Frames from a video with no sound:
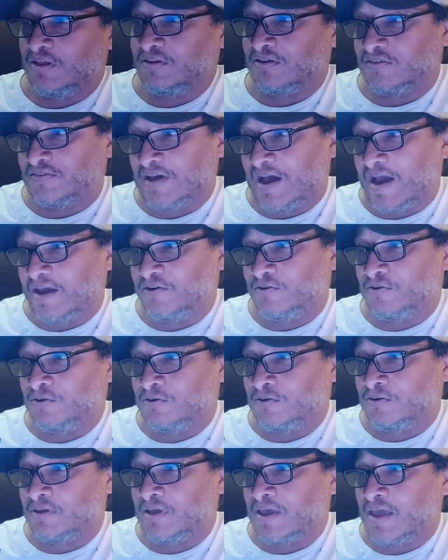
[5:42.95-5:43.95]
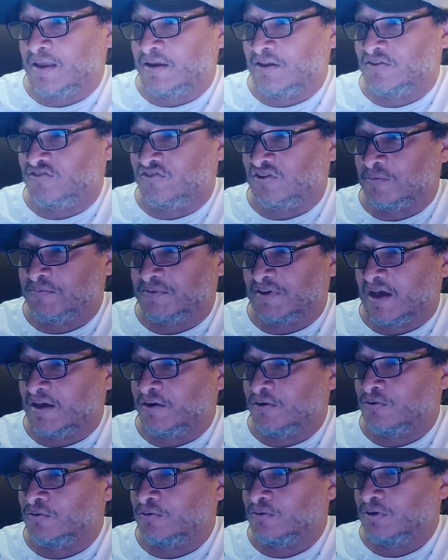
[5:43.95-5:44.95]
The title and its
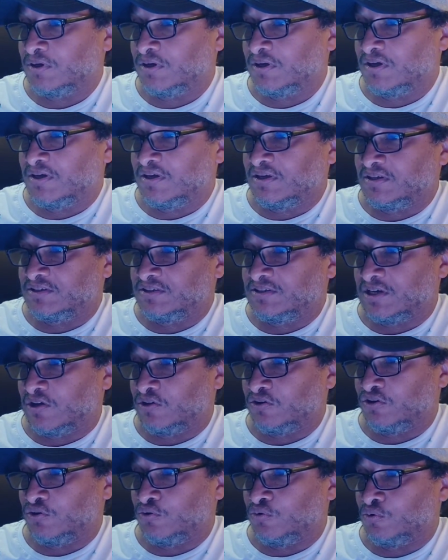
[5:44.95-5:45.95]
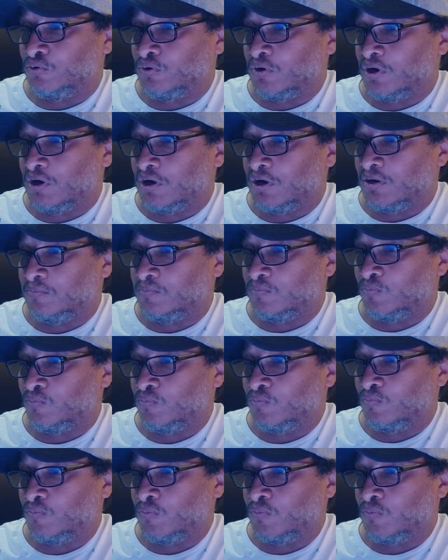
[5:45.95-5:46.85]
subtitle tell you